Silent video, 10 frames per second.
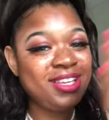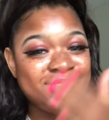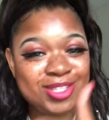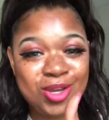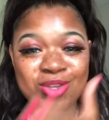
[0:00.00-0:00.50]

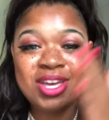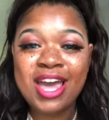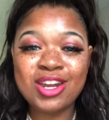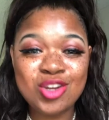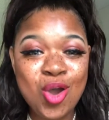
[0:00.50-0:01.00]
So you
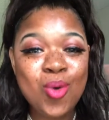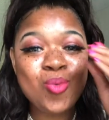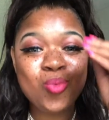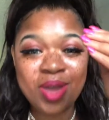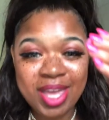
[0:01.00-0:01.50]
gotta
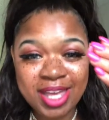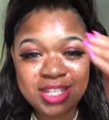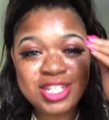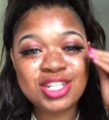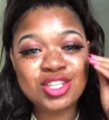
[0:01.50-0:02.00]
know
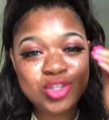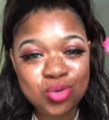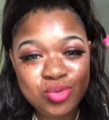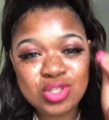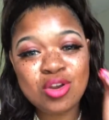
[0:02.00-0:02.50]
when to
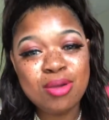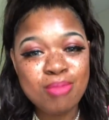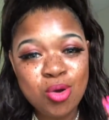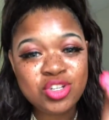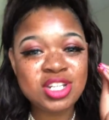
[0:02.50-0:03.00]
use your
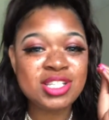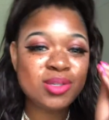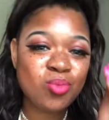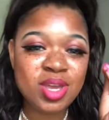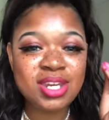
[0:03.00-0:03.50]
emotions
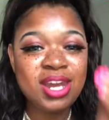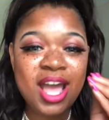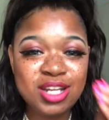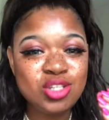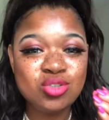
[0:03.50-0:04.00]
and when
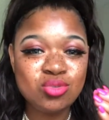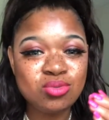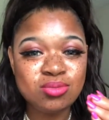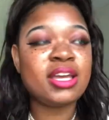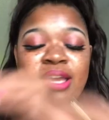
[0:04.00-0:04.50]
not to.